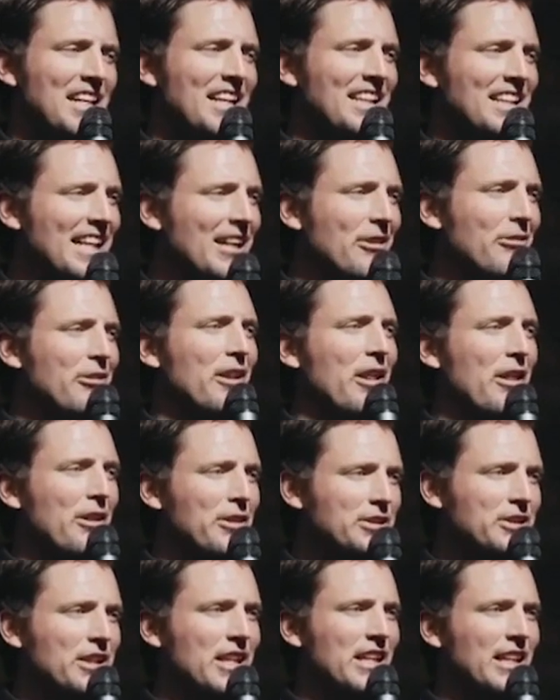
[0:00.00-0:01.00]
And I go to another
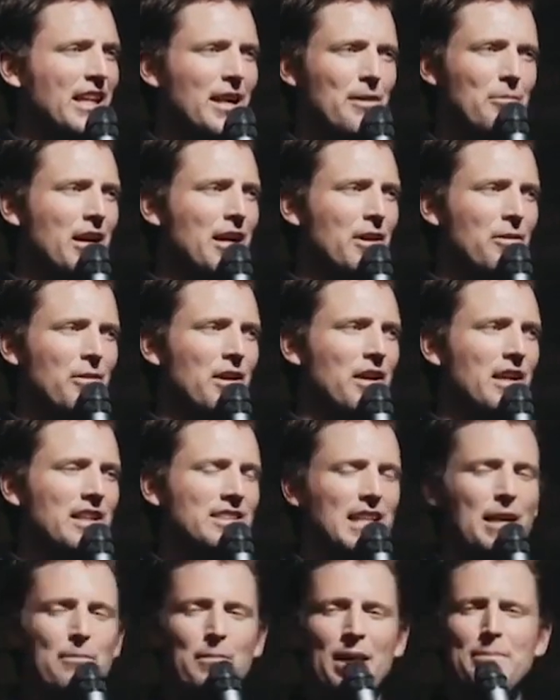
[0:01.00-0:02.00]
chick and I'm like,
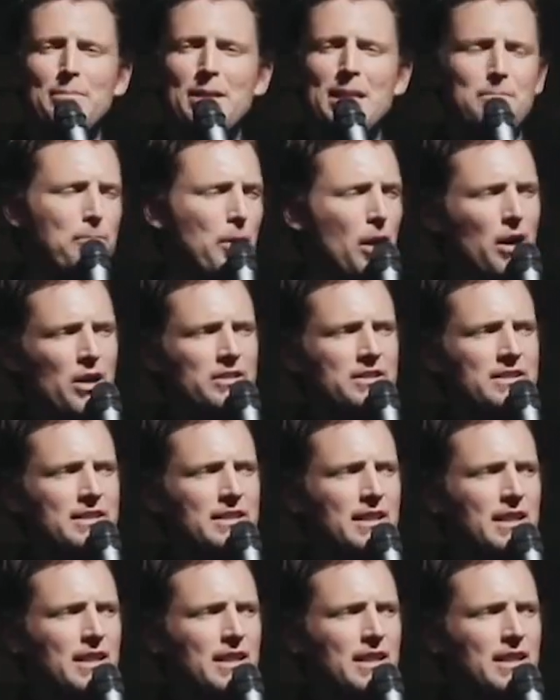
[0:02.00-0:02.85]
am I being punked?